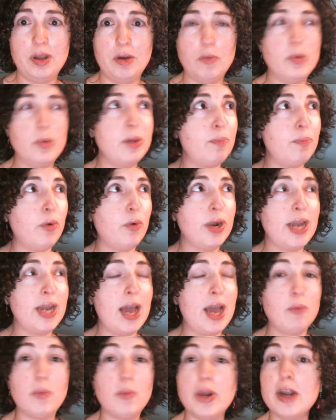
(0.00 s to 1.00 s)
We point
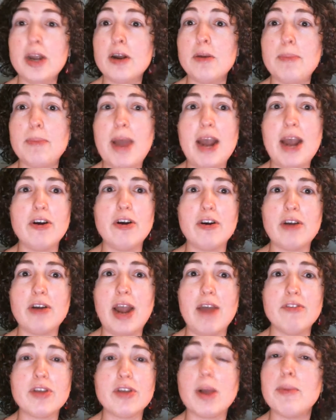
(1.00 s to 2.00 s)
out where
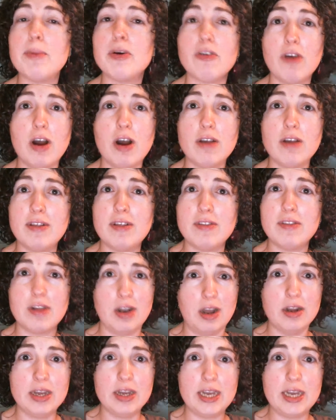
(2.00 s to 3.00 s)
paragraphs come across as
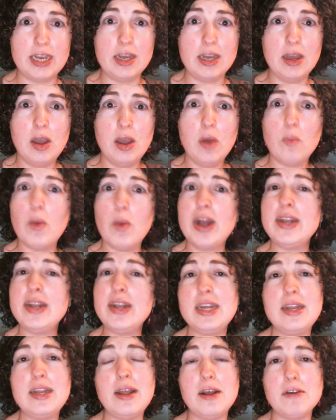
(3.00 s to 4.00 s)
clunky, when
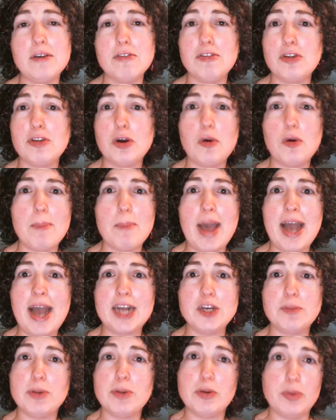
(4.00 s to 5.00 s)
details don't
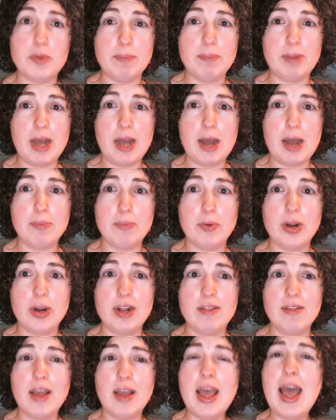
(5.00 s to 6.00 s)
match between plot
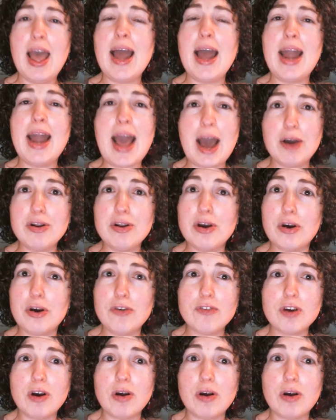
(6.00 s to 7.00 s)
points, and how to
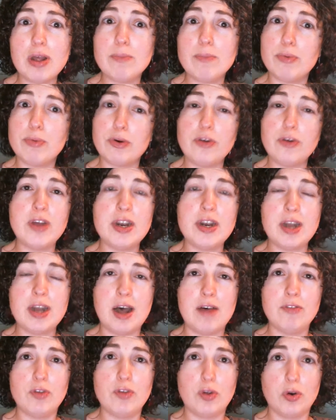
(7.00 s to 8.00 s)
overall improve a
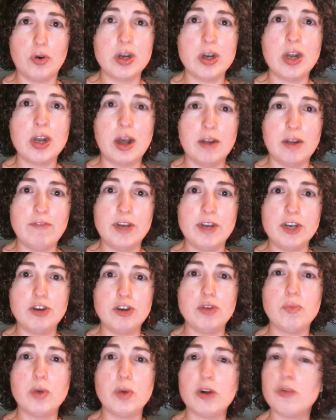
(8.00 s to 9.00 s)
novel or
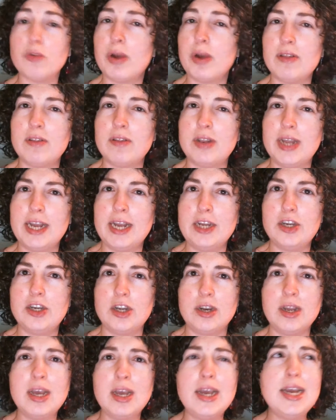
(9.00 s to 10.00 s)
nonfiction work's
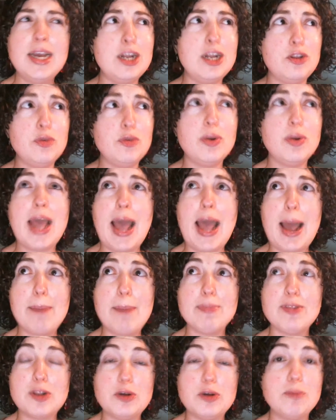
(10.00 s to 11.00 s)
presentation into an
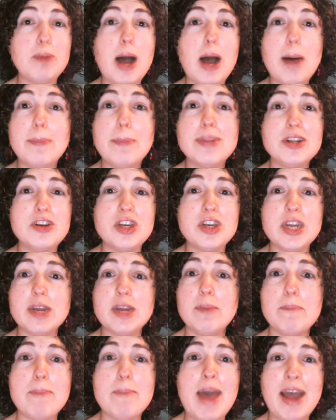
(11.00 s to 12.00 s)
absolute publishing
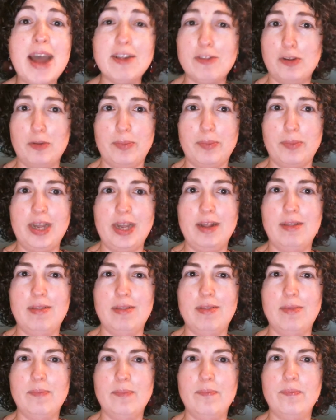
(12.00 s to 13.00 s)
masterpiece.